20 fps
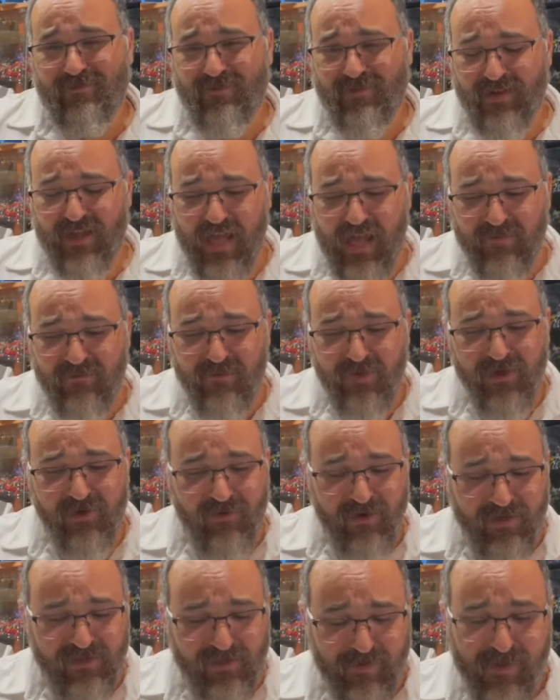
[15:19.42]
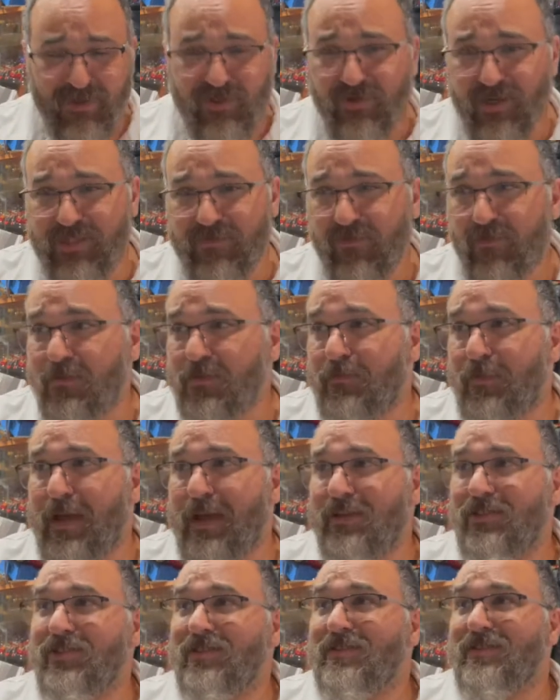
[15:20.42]
I haven't been crazy about Transformers
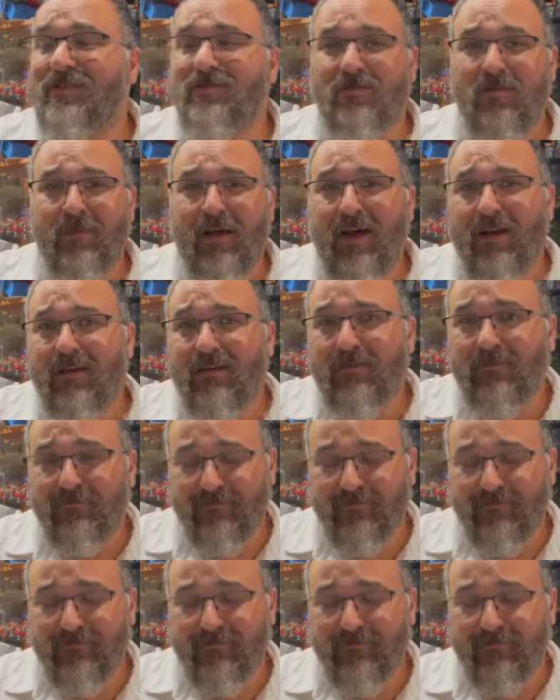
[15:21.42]
packaging since Armada.